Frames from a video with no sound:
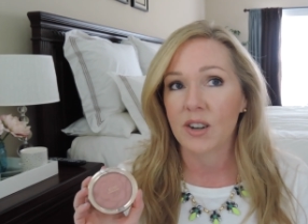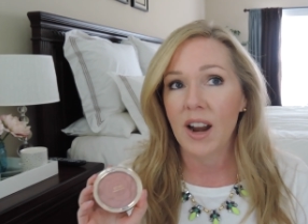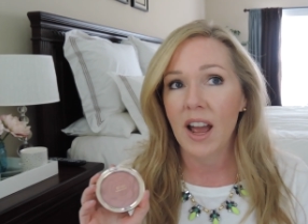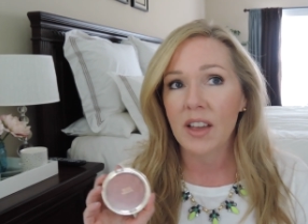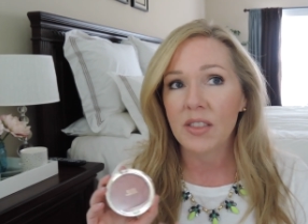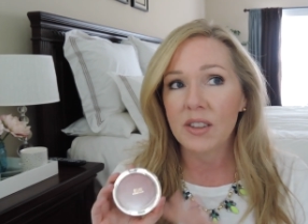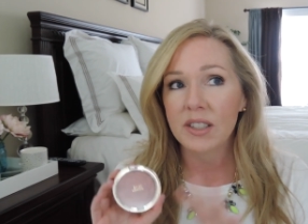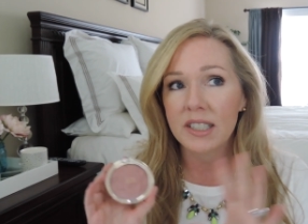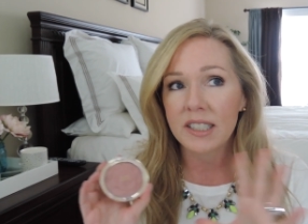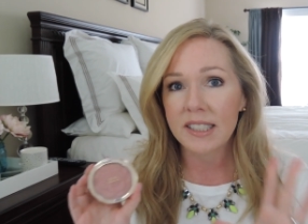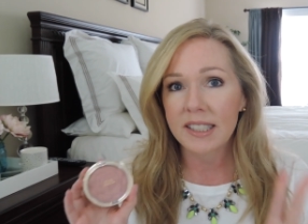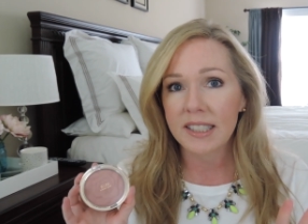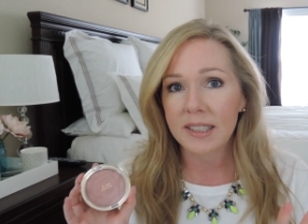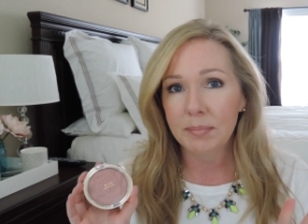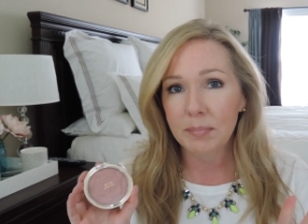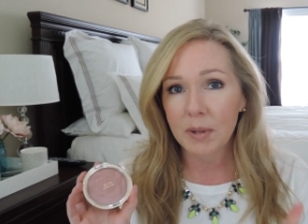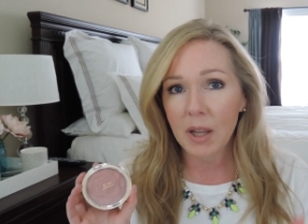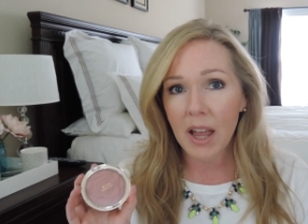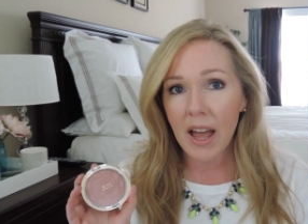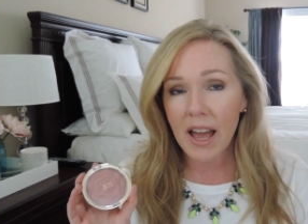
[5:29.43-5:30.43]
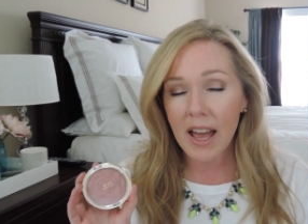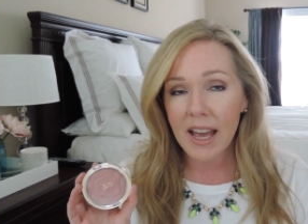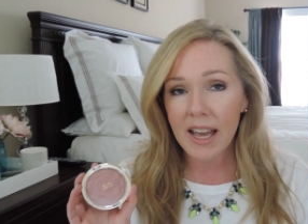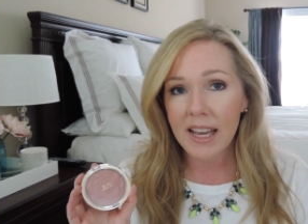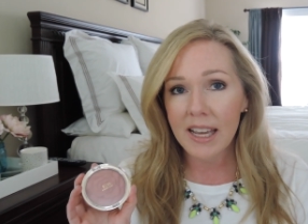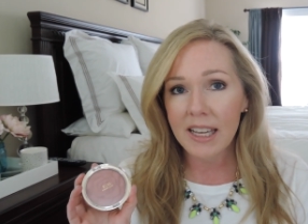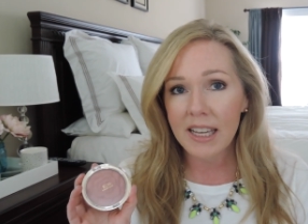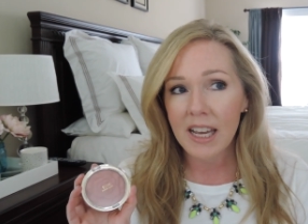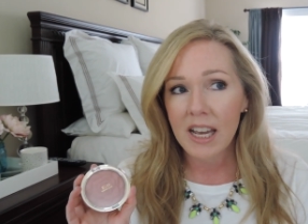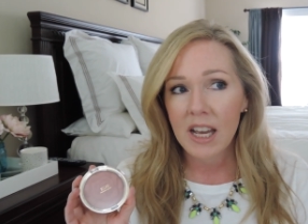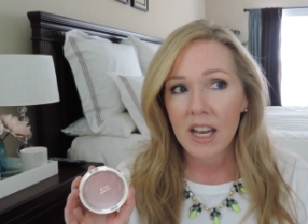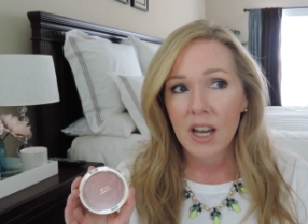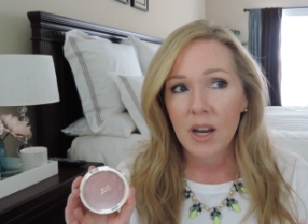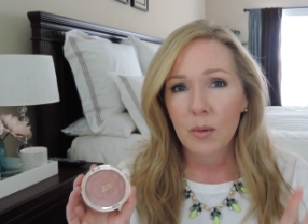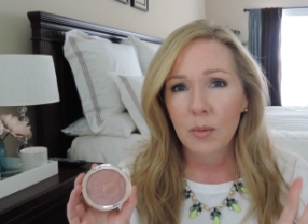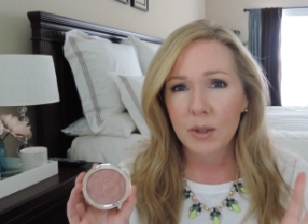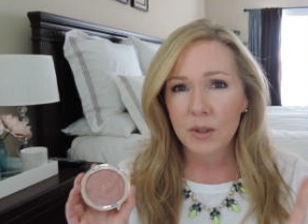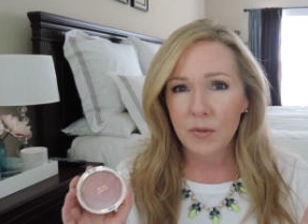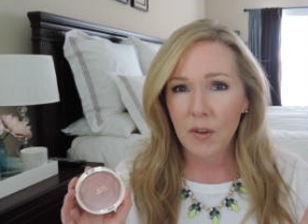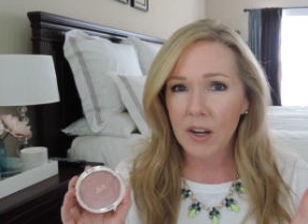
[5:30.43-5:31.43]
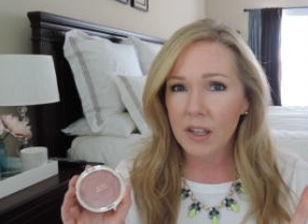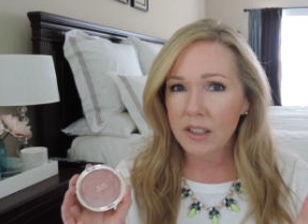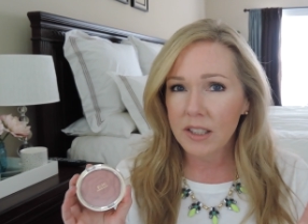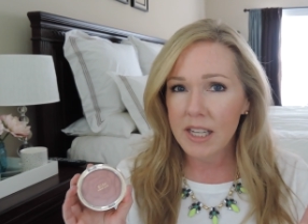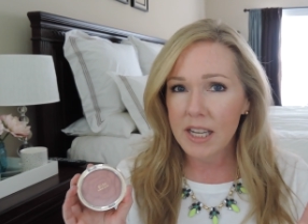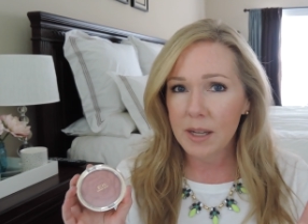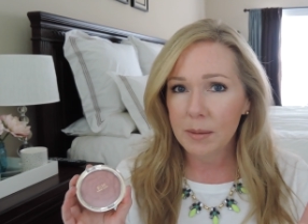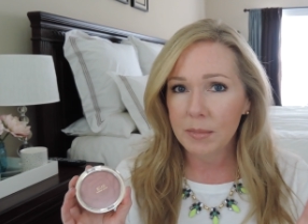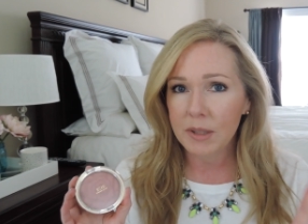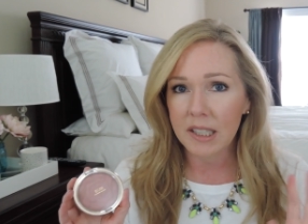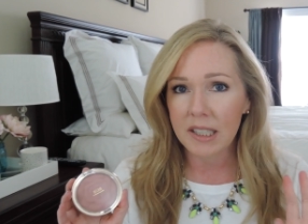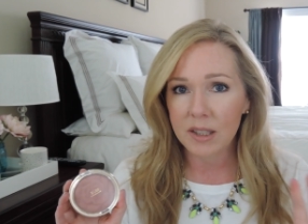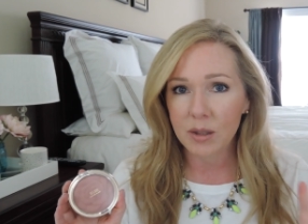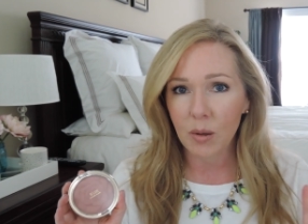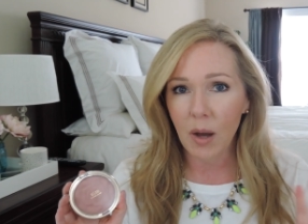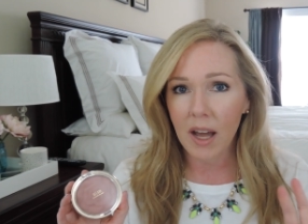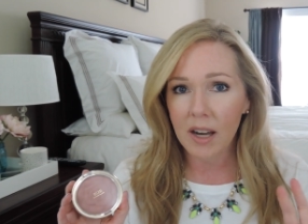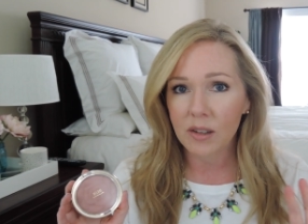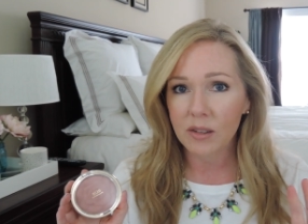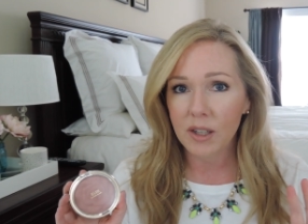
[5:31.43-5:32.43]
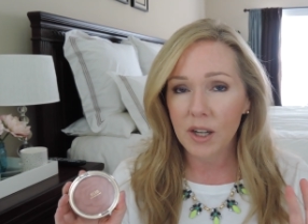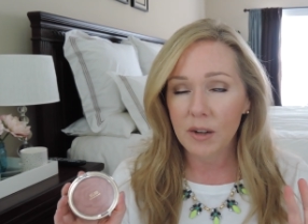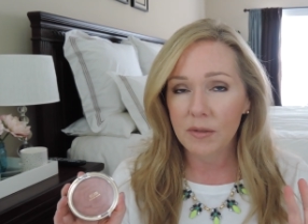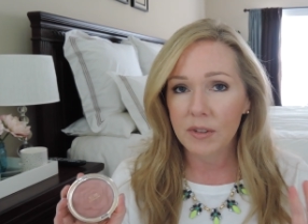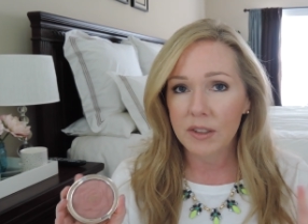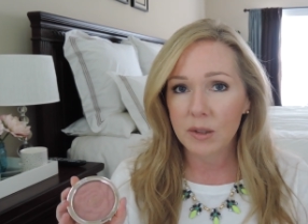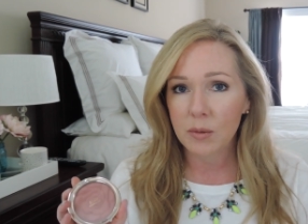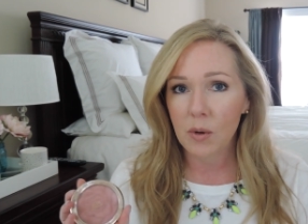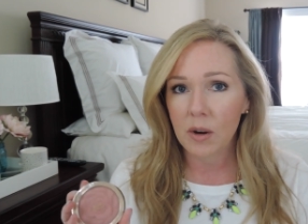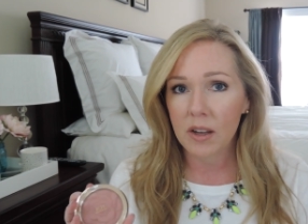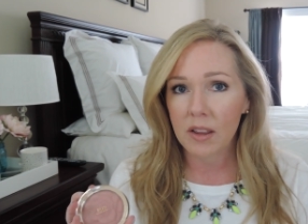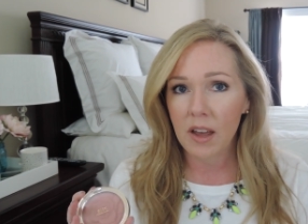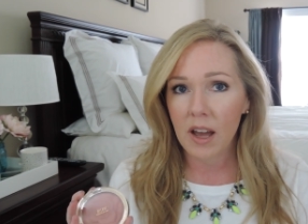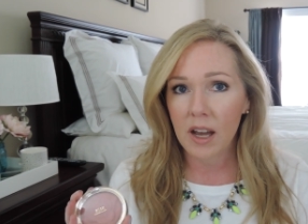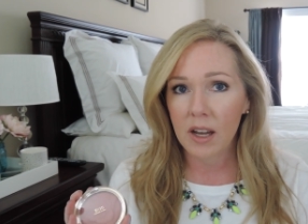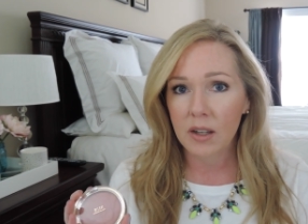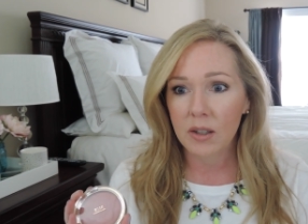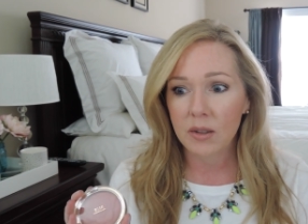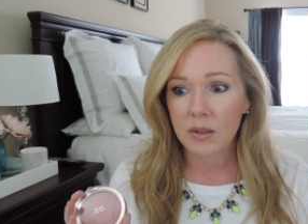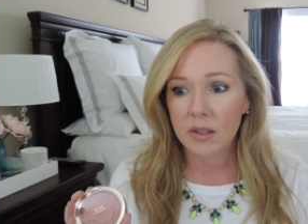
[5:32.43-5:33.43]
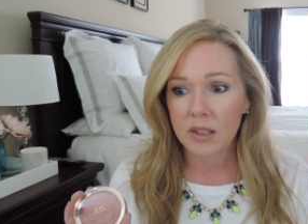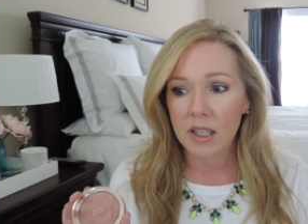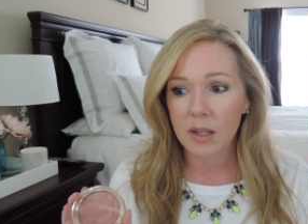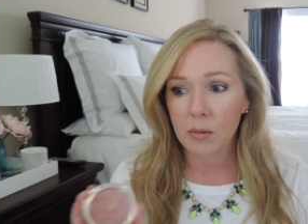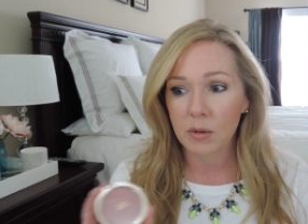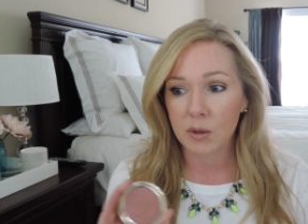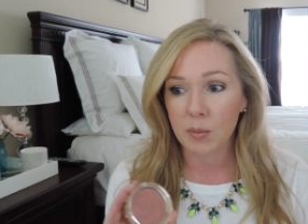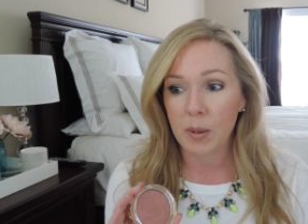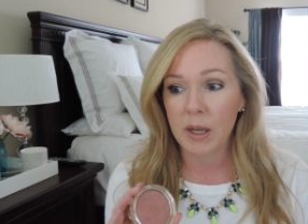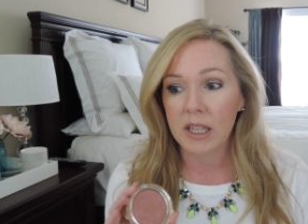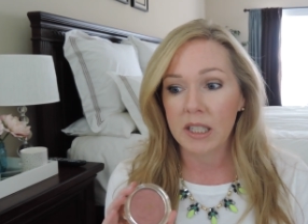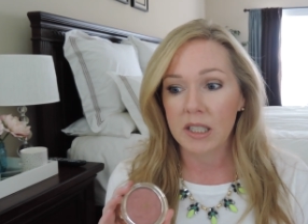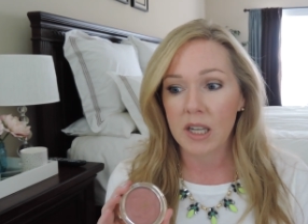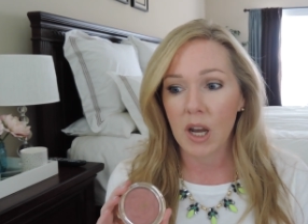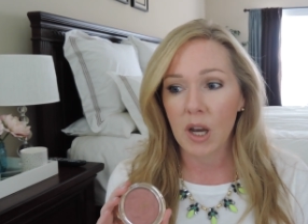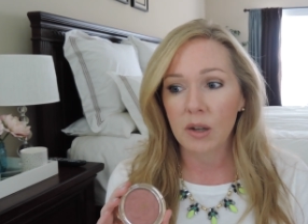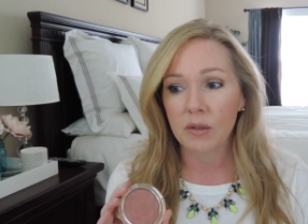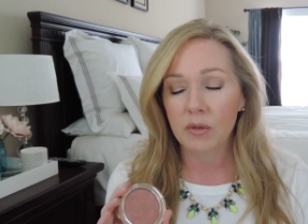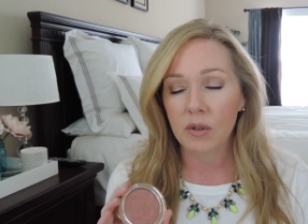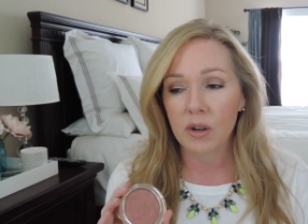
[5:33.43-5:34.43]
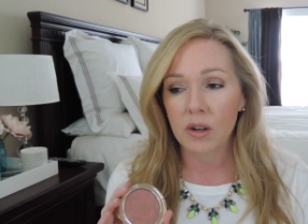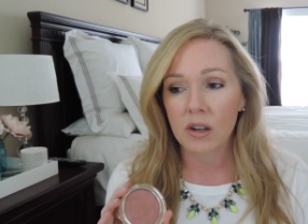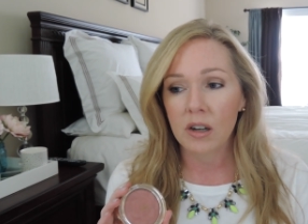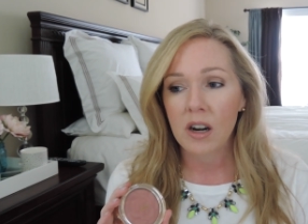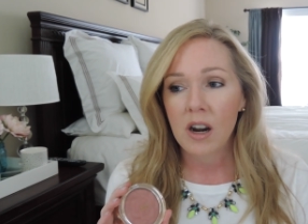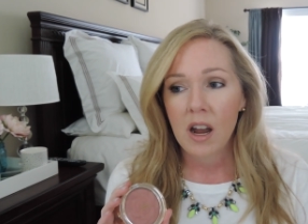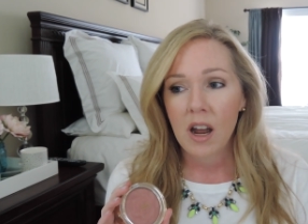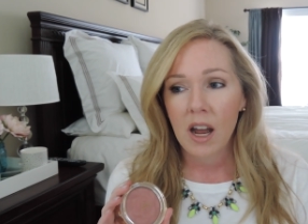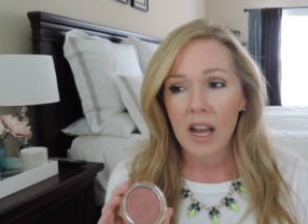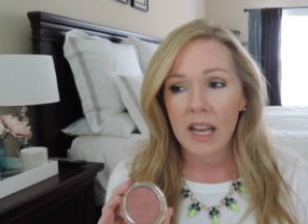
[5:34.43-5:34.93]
Now the display was fairly empty, so I don't know if it's one of those, it was picked over.